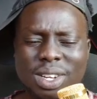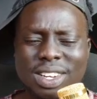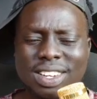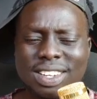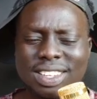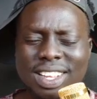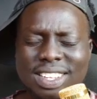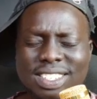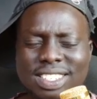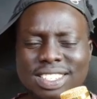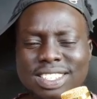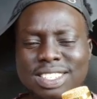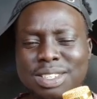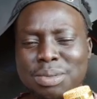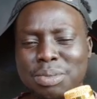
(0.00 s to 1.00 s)
that's just a
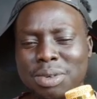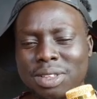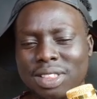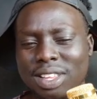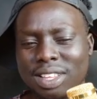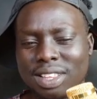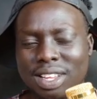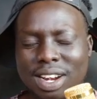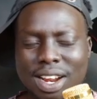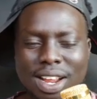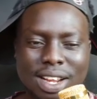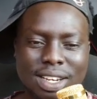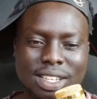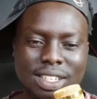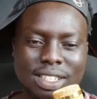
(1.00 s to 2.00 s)
simple thing that
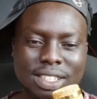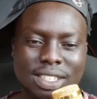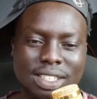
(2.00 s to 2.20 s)
I added.